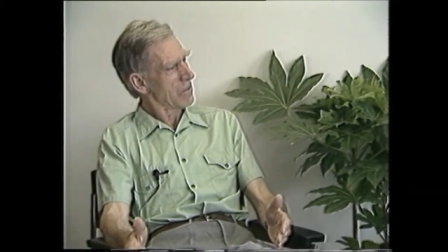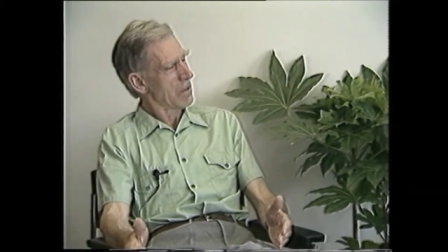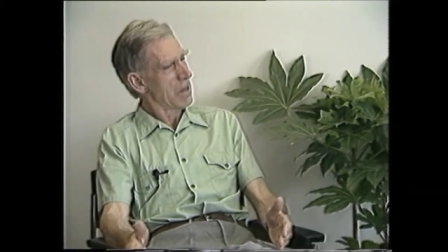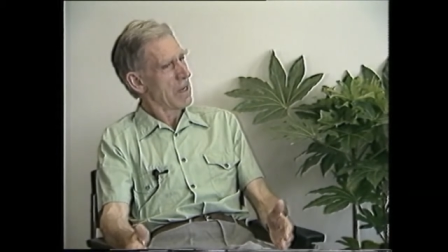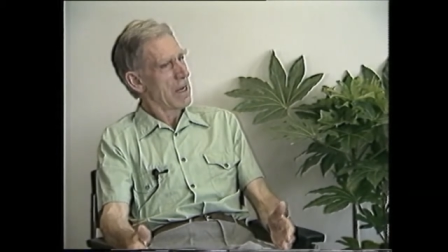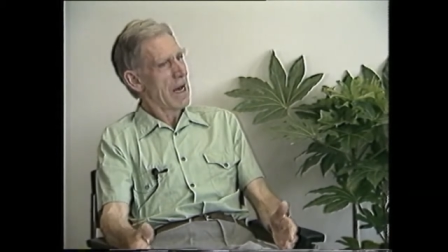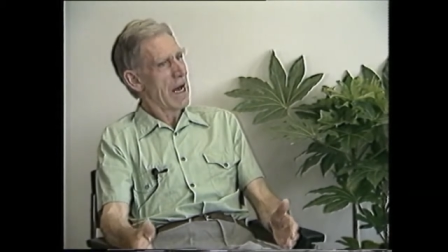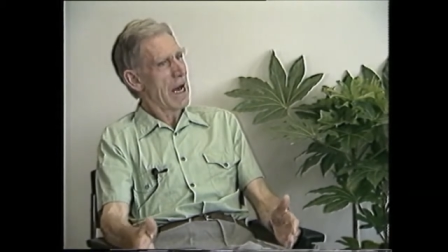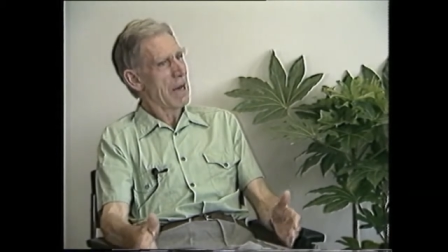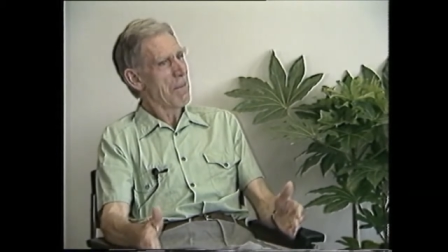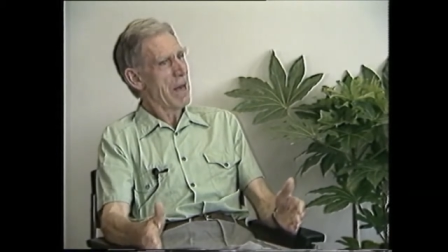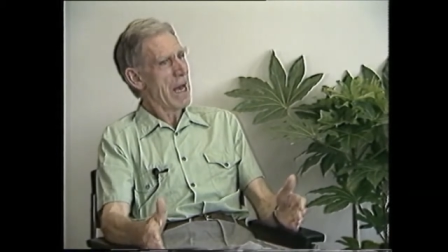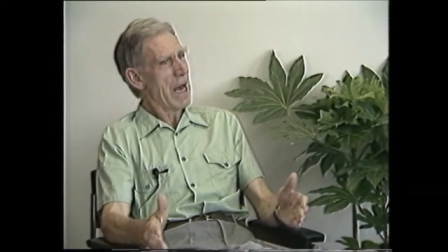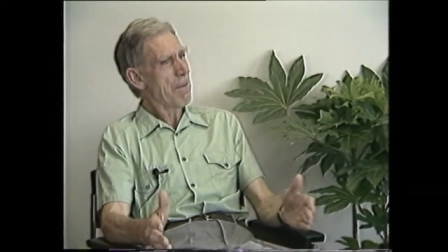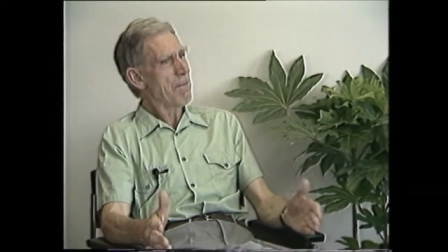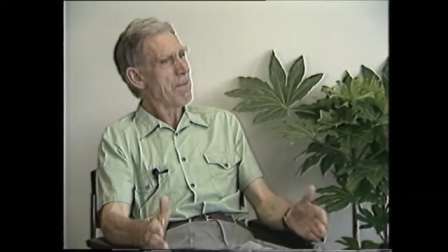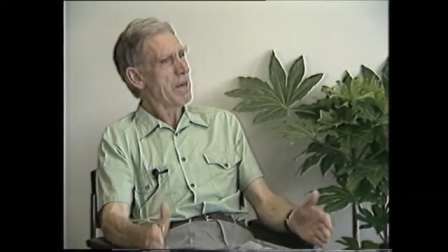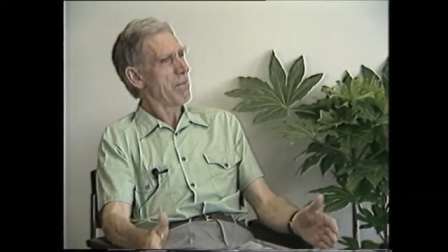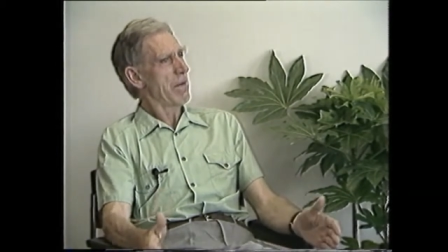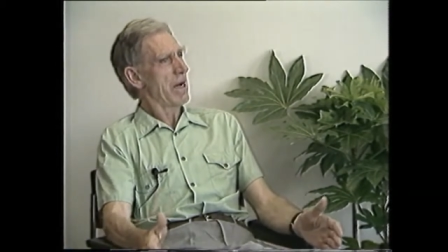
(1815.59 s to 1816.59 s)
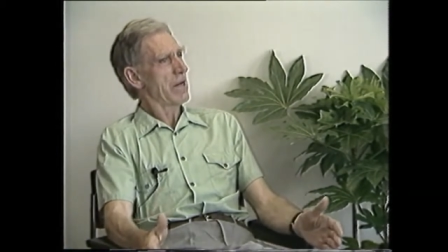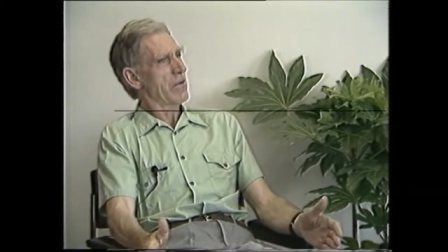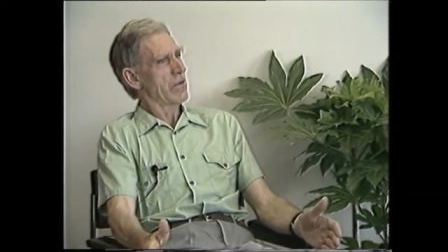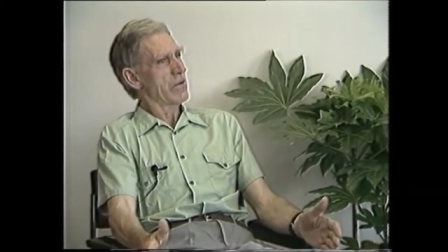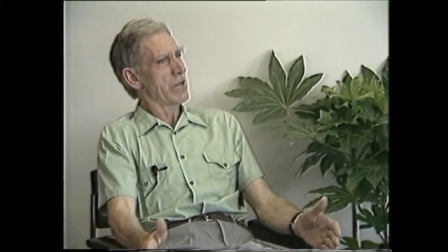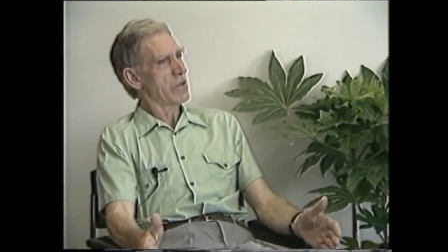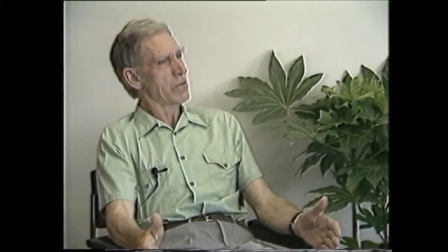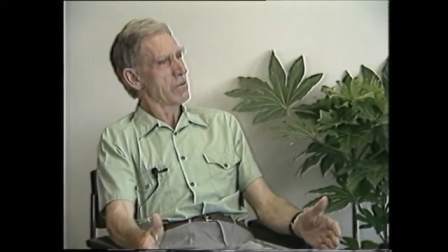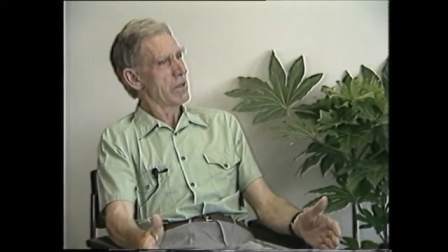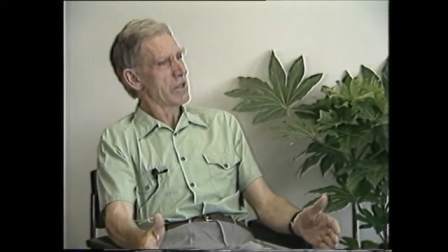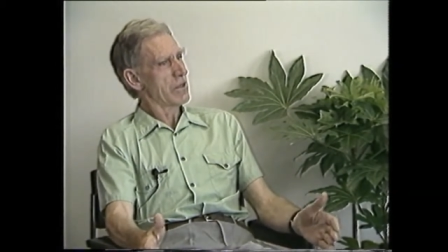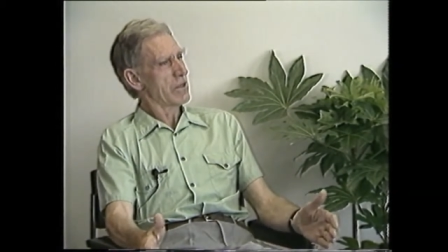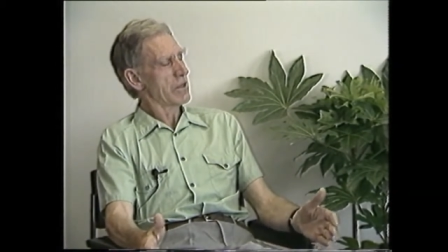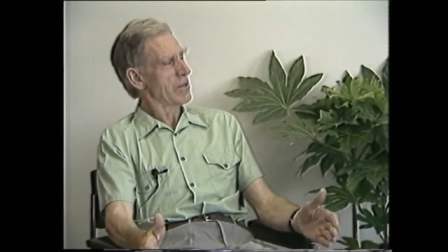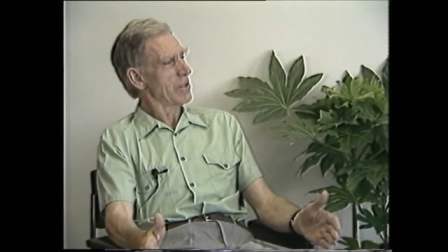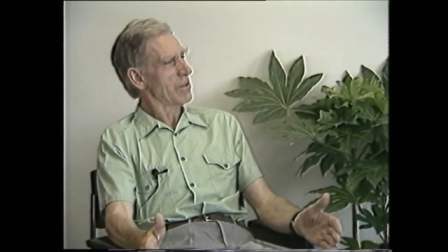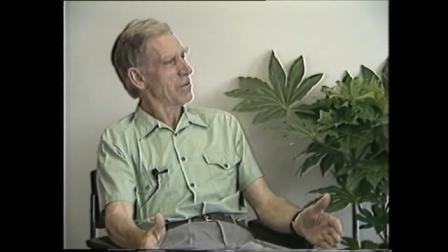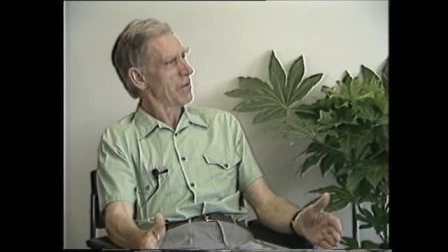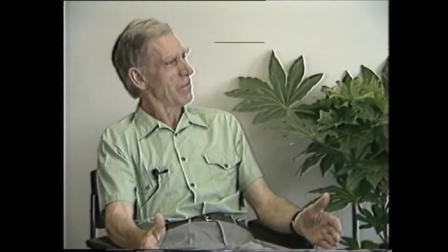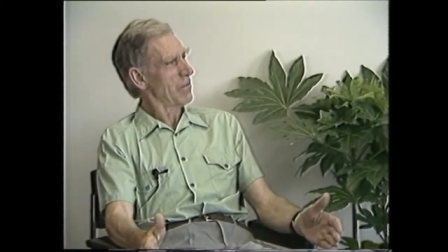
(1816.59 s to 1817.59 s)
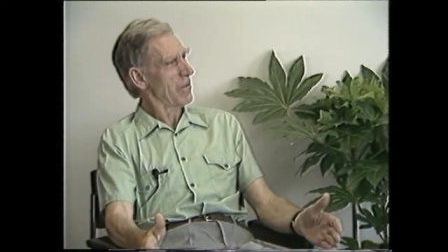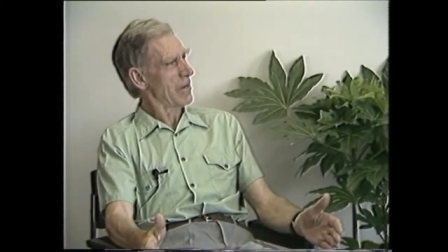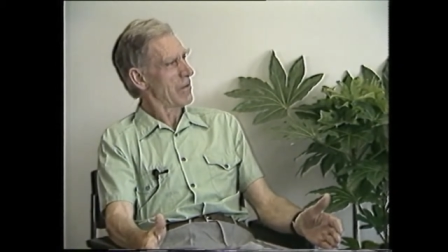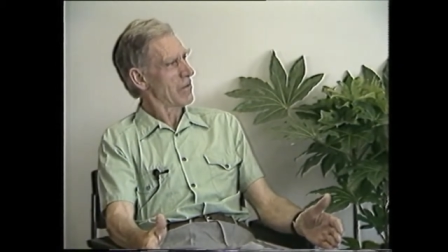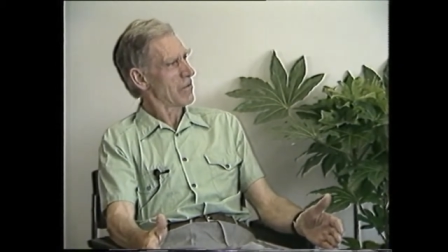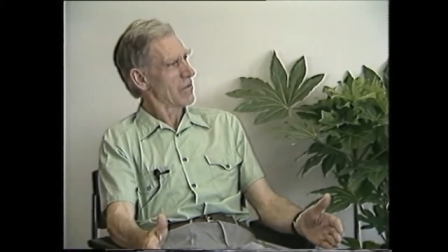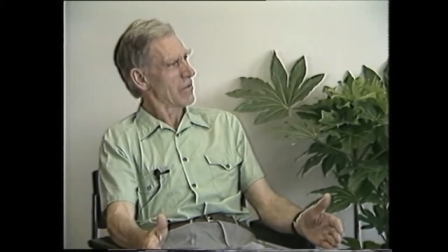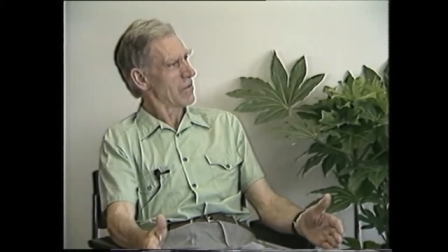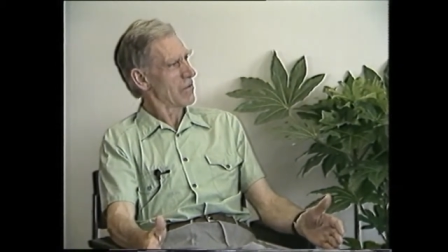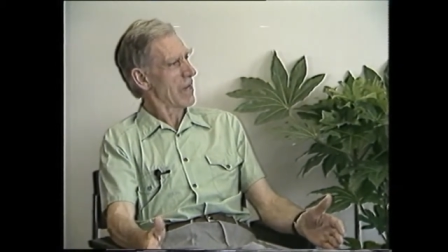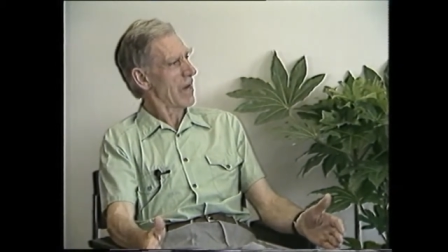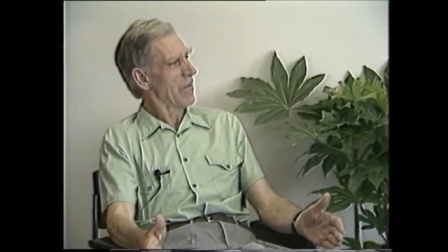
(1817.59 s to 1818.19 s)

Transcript: Yes. I'm happy about the situation in the universities.